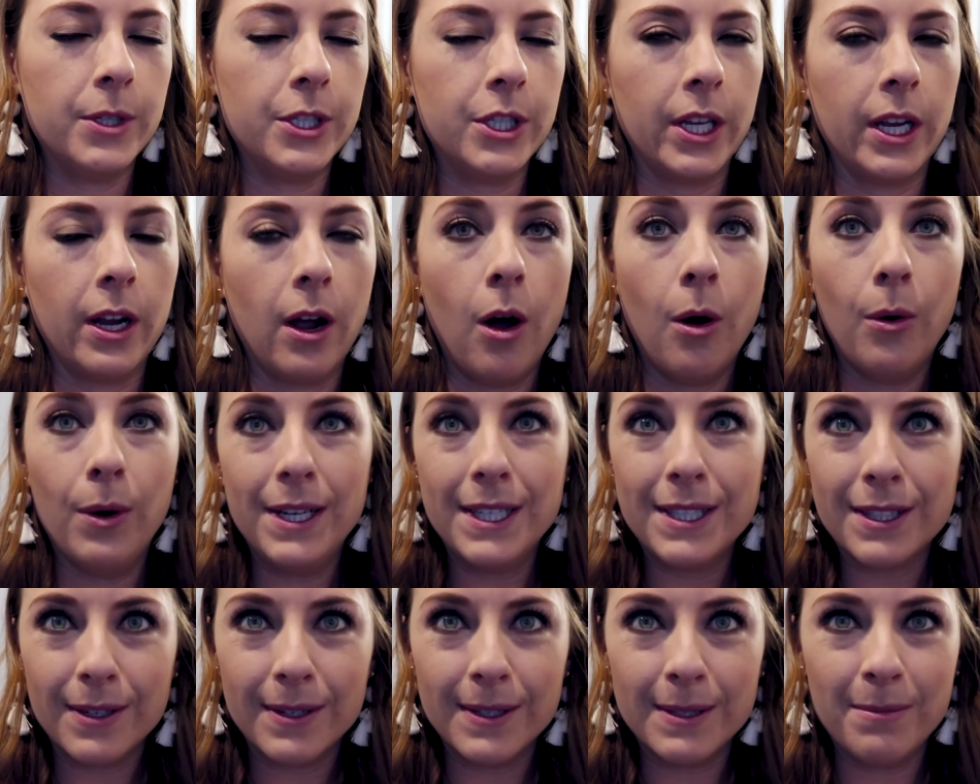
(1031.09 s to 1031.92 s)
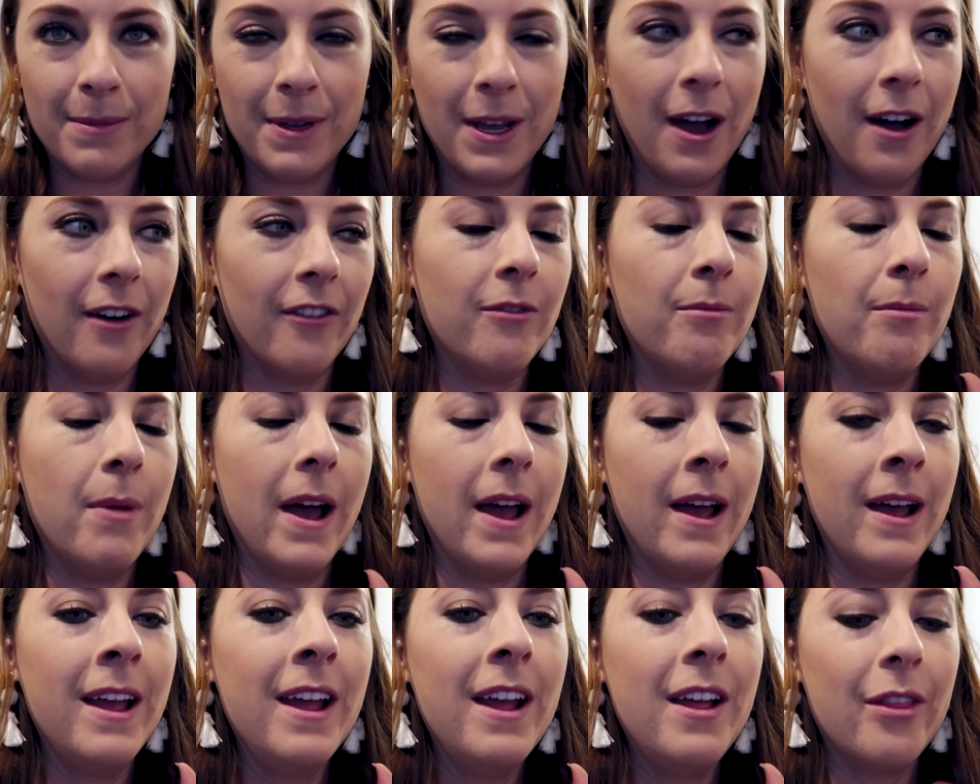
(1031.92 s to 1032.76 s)
which like always throws me off,
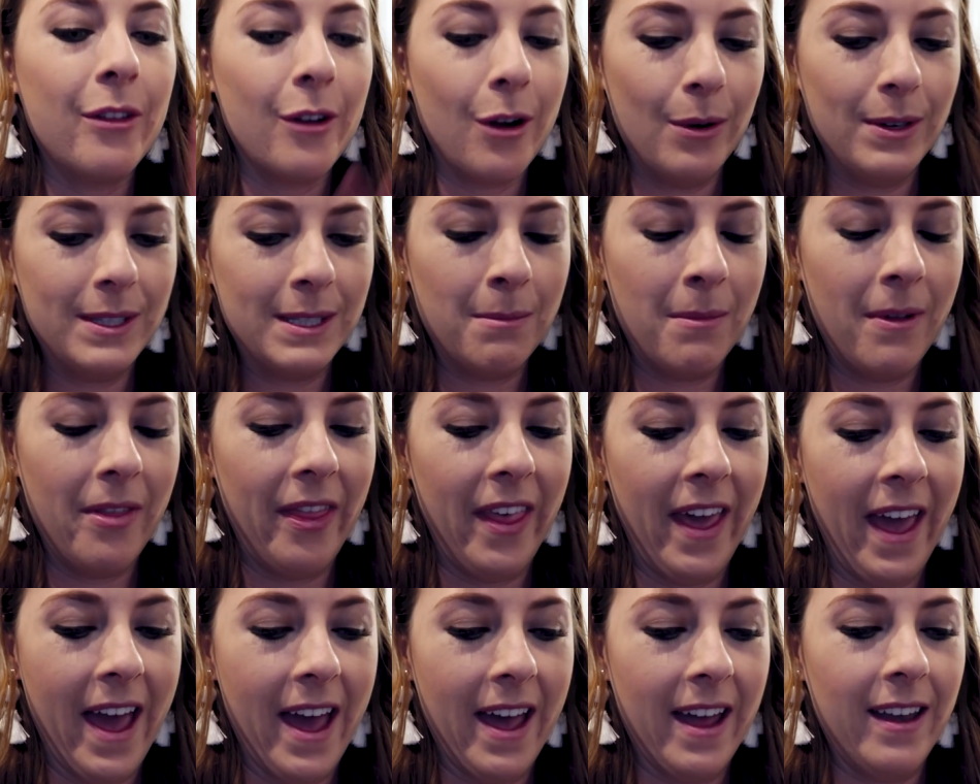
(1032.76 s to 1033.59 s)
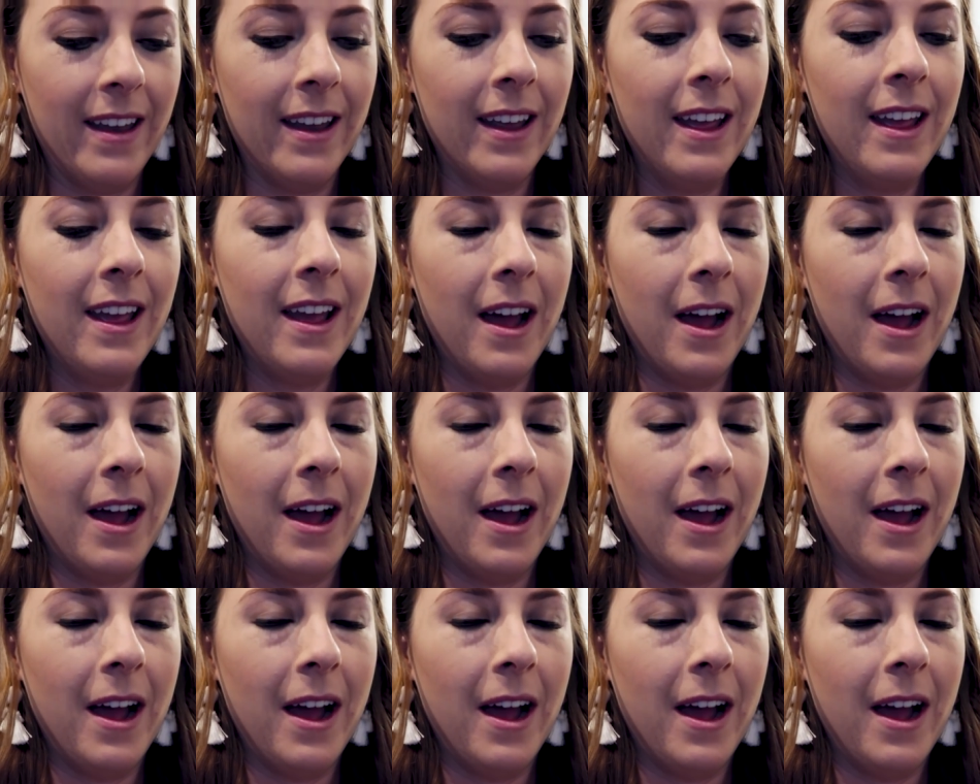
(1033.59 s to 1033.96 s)
but they're always a month ahead.